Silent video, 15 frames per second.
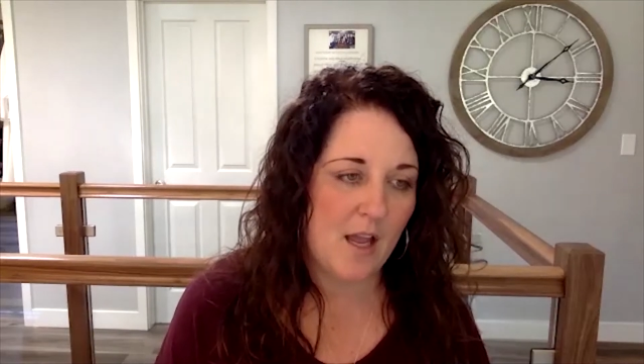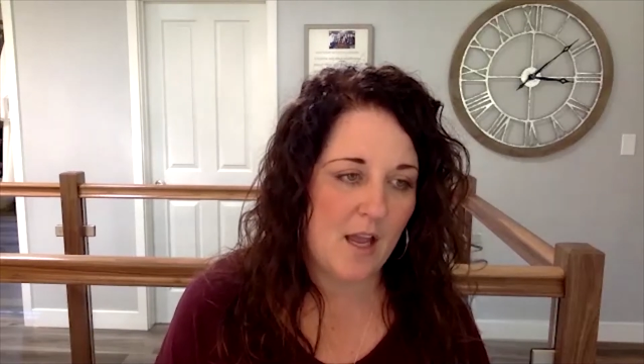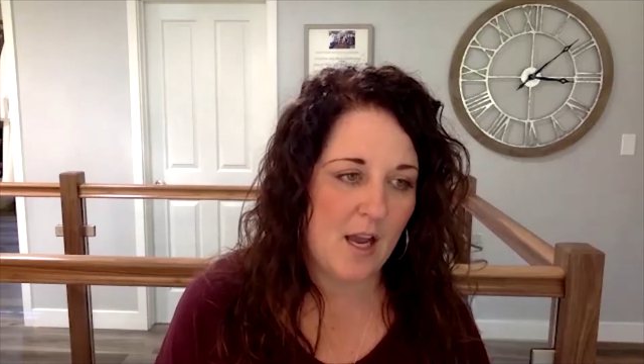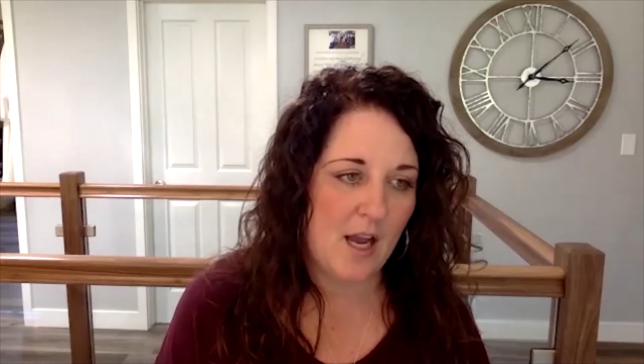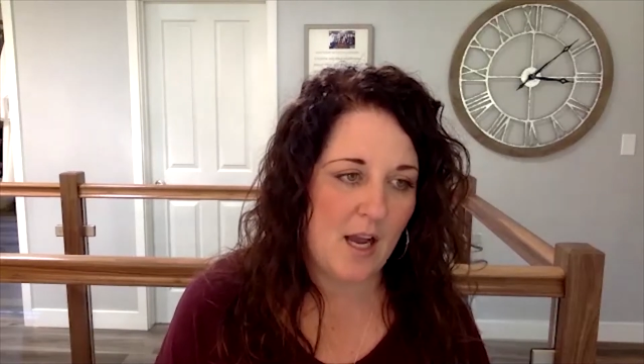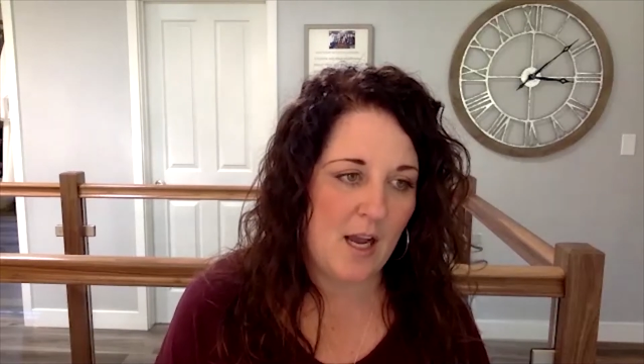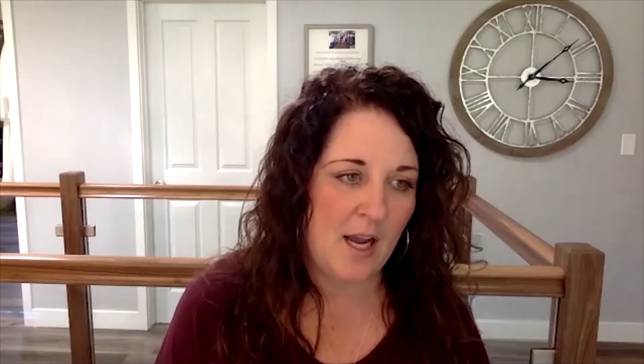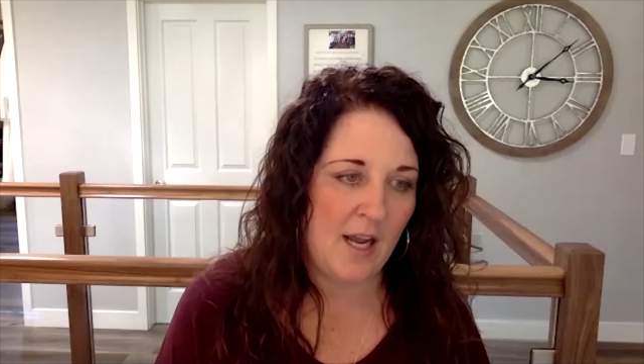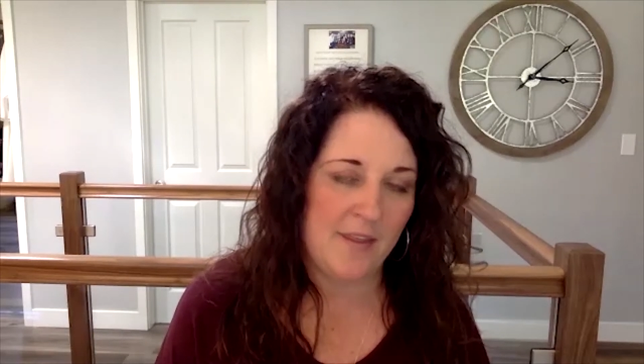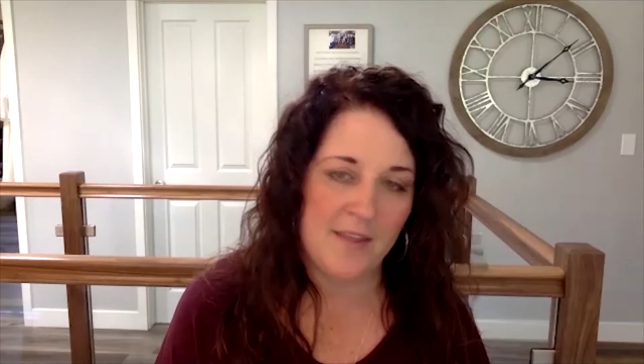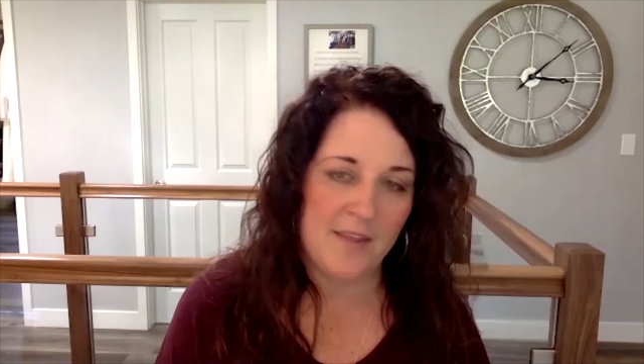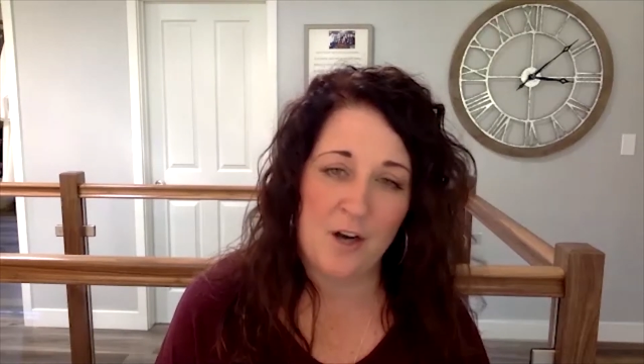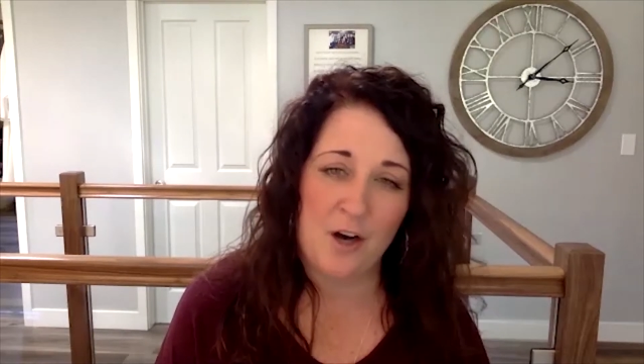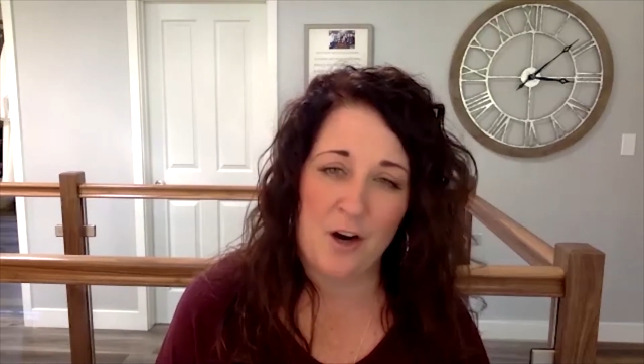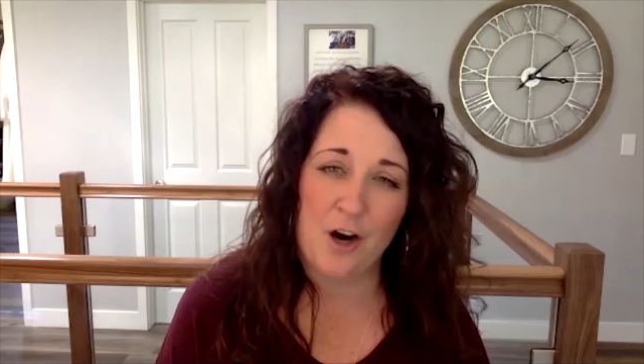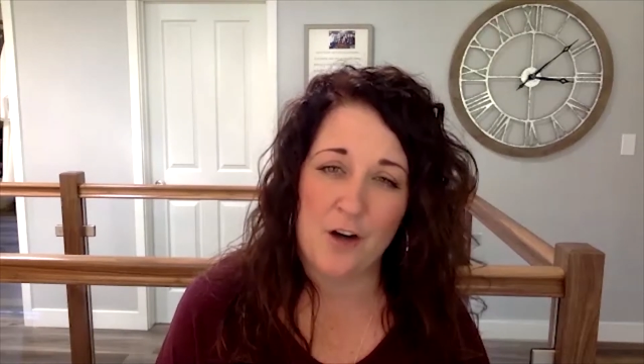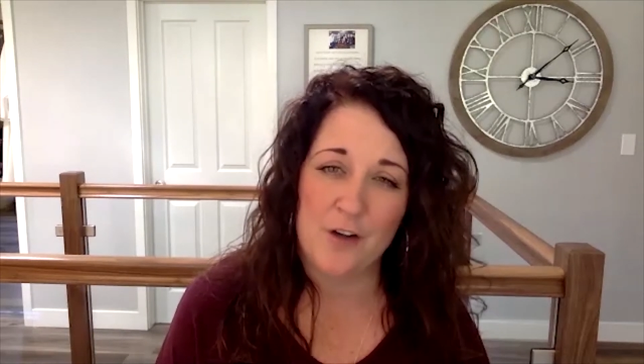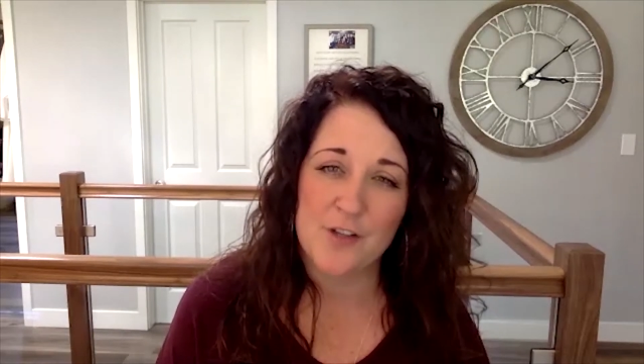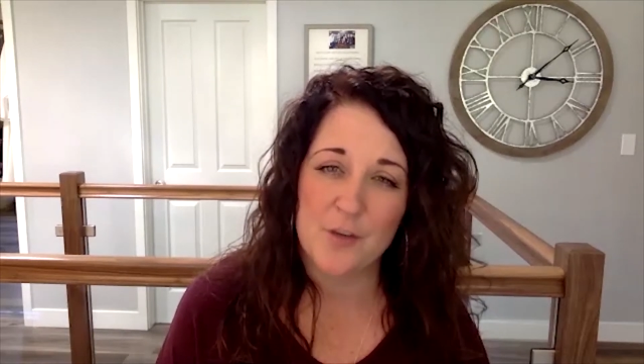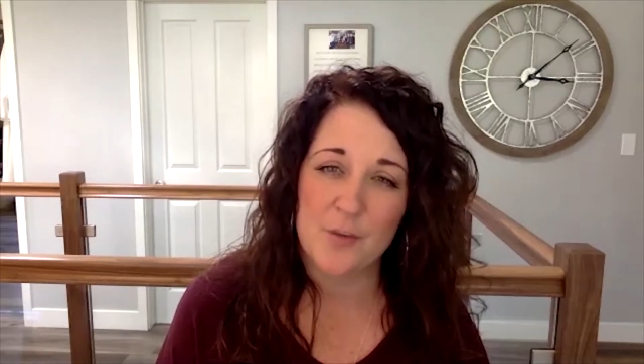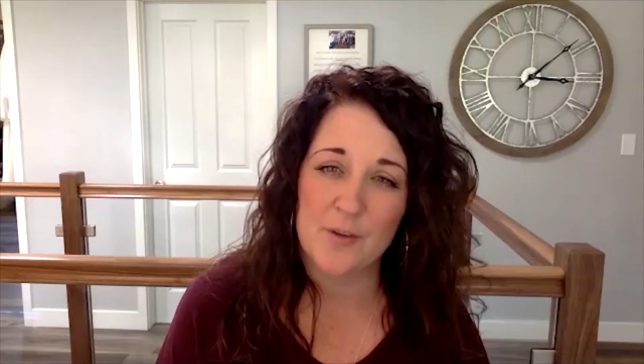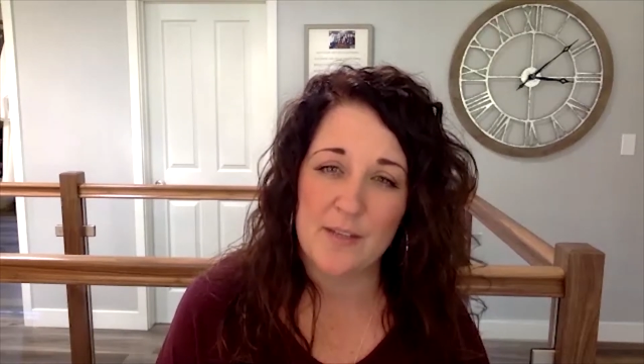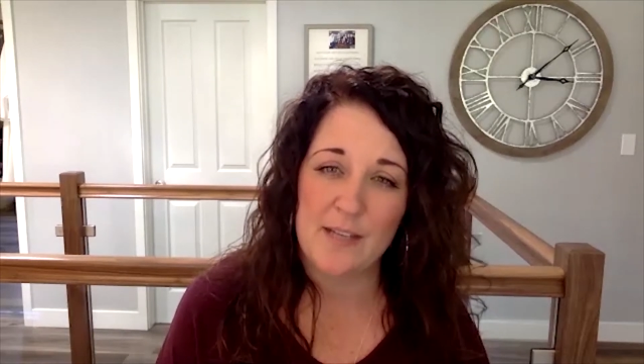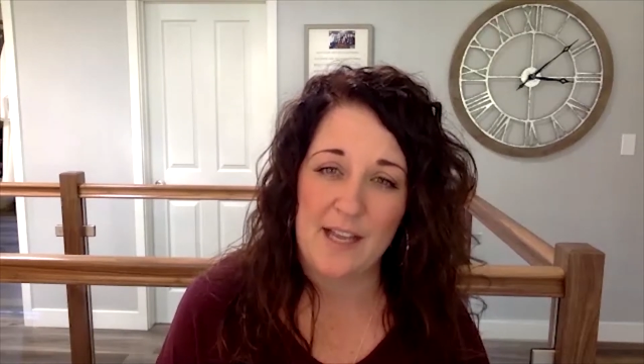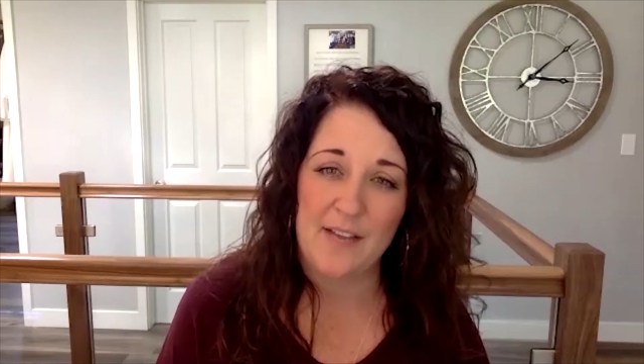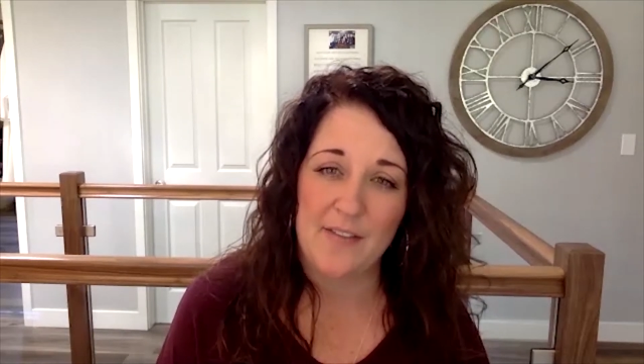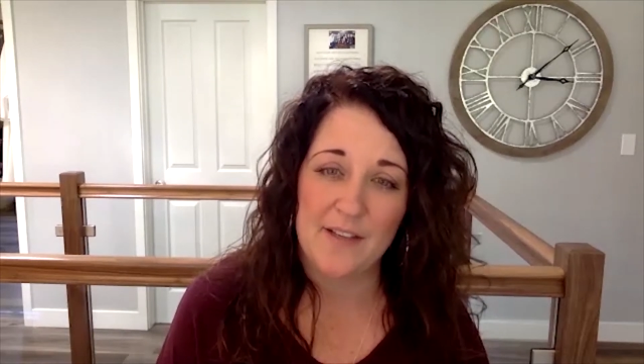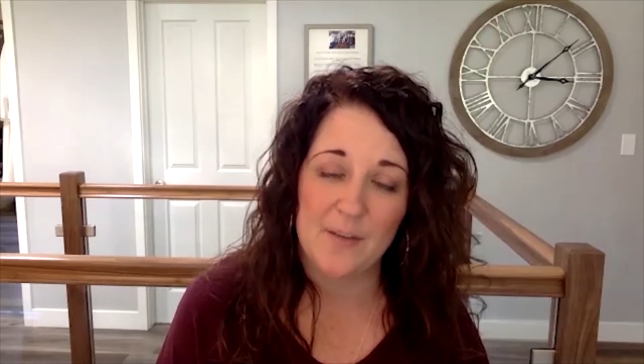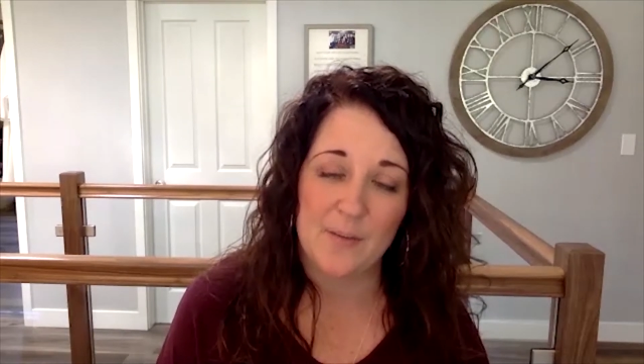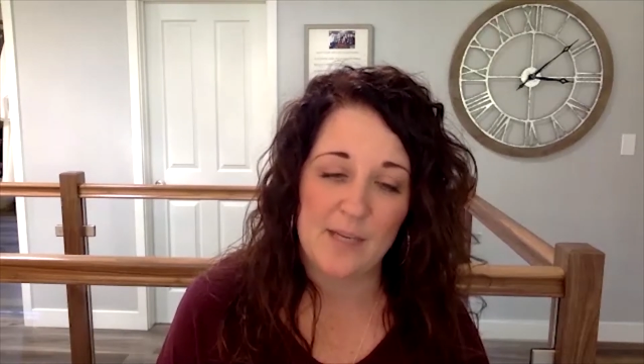I think our hearts are really heavy.